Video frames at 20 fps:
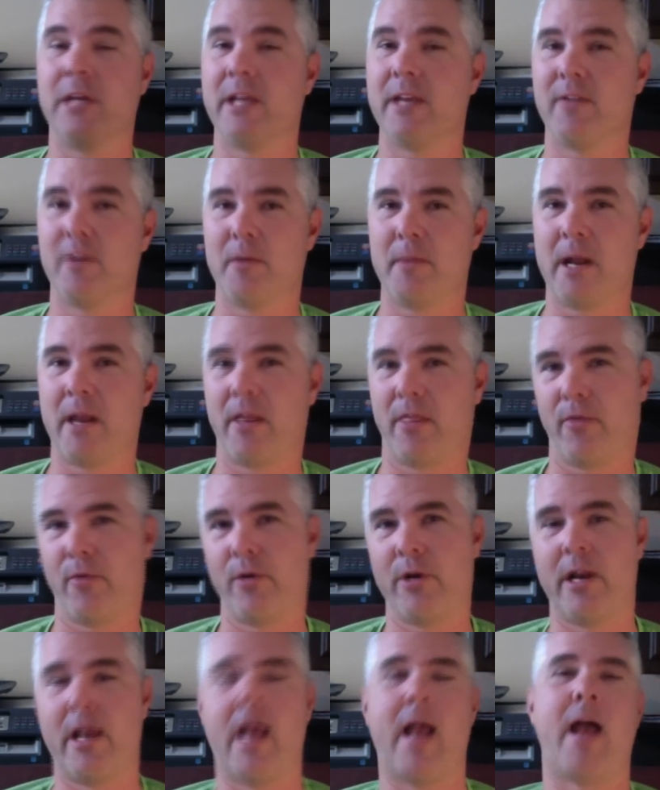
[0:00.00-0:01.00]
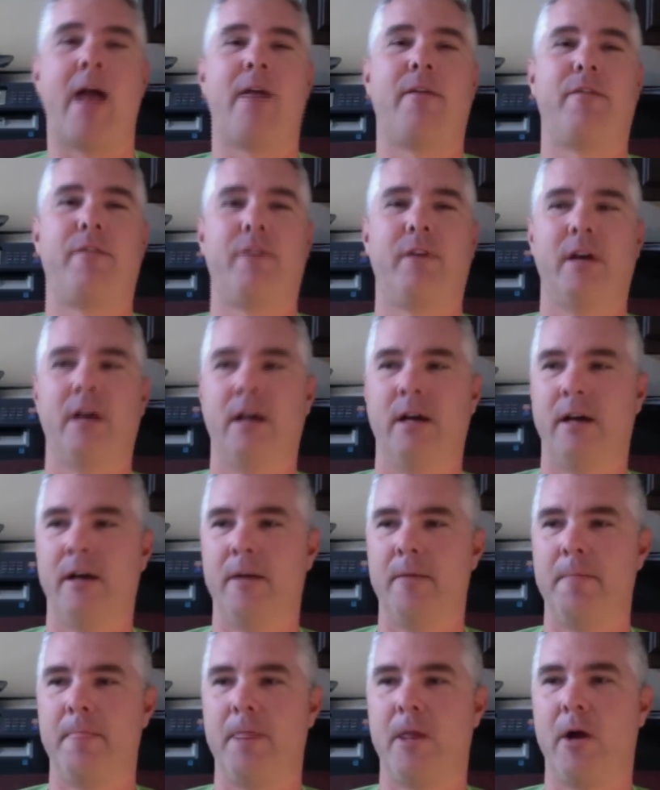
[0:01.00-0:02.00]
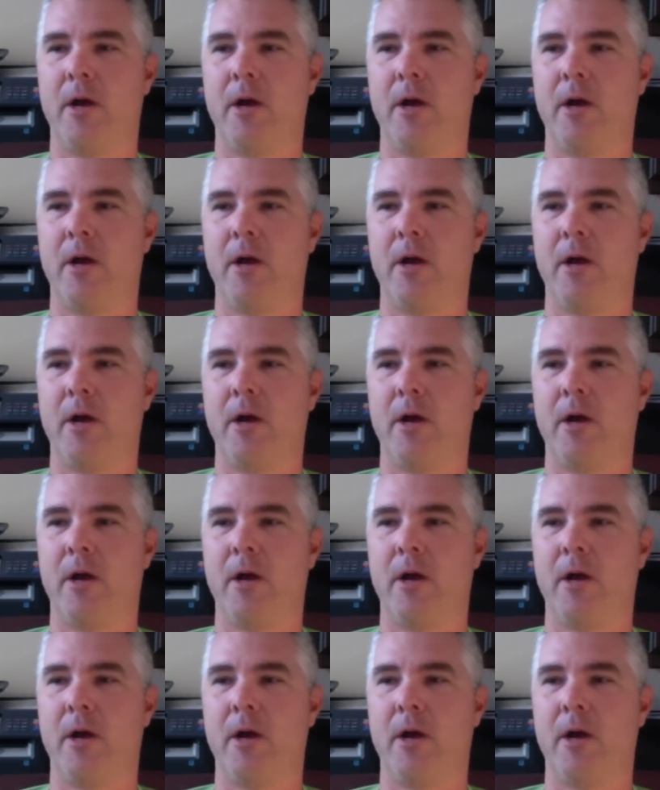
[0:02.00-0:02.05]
give it about a 3.5.